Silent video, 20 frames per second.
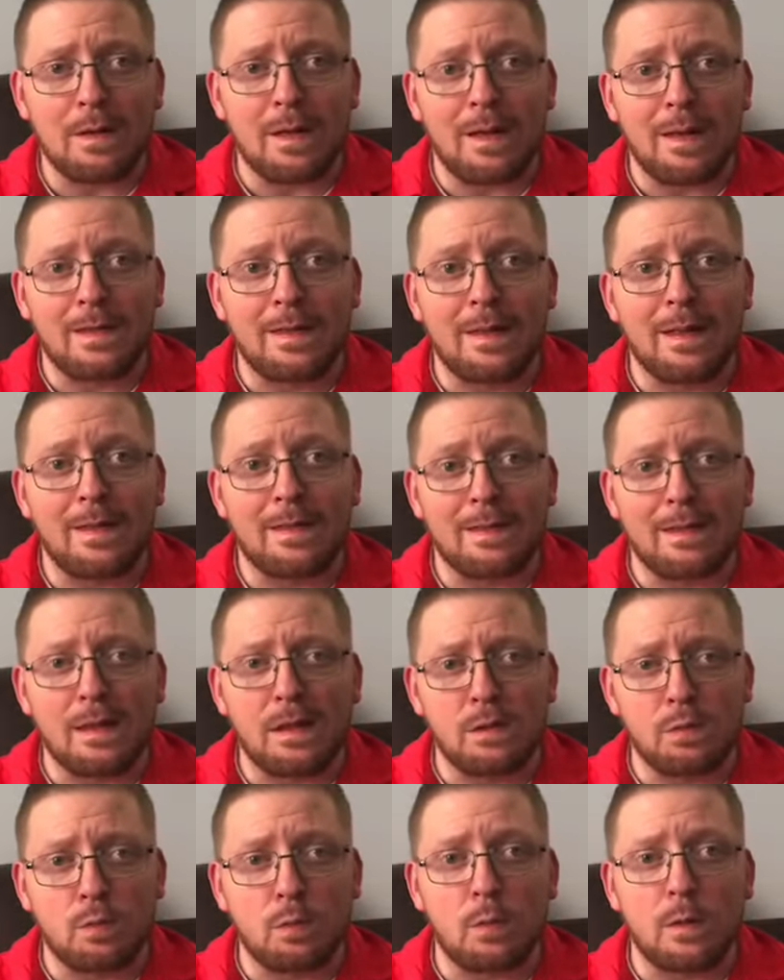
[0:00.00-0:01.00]
and then
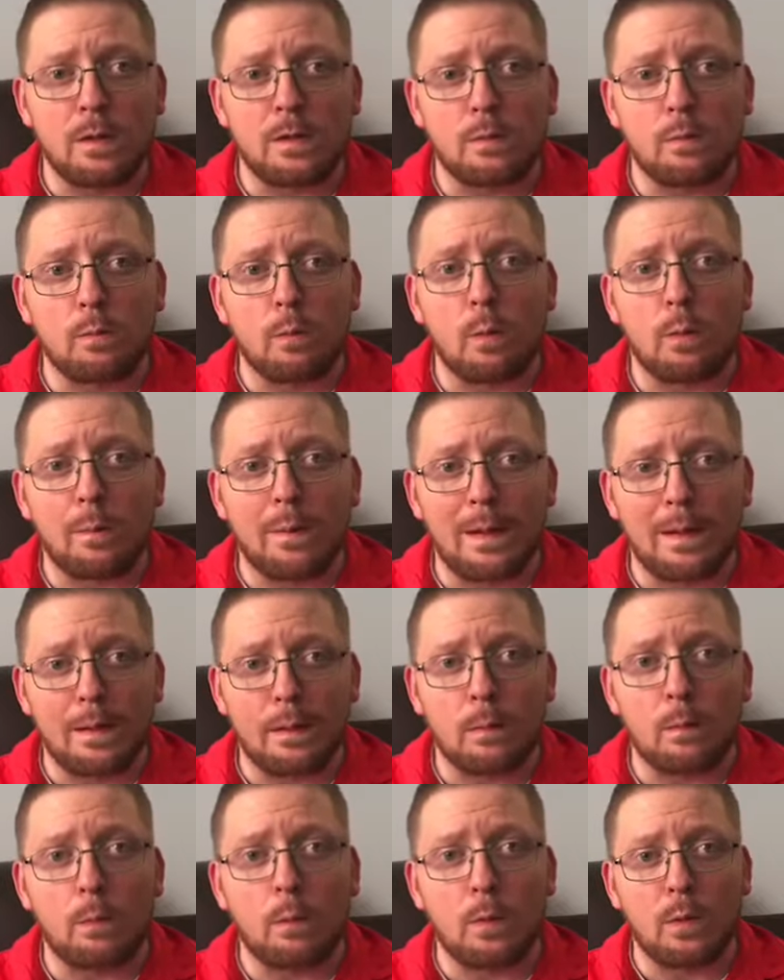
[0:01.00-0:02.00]
this one will make
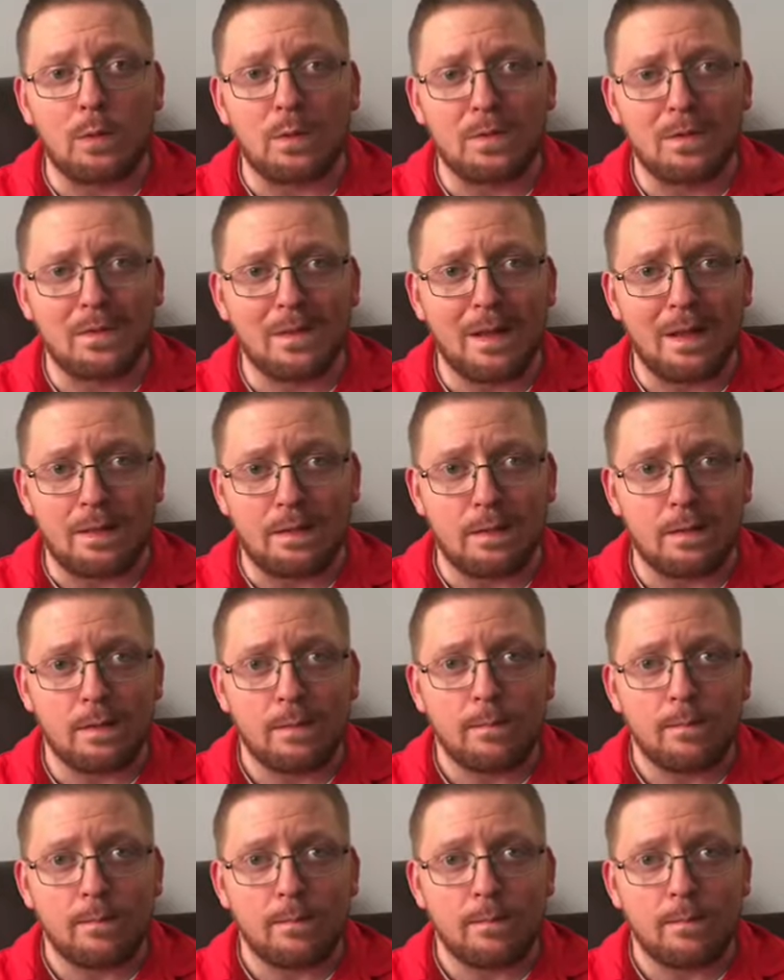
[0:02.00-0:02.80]
more sense.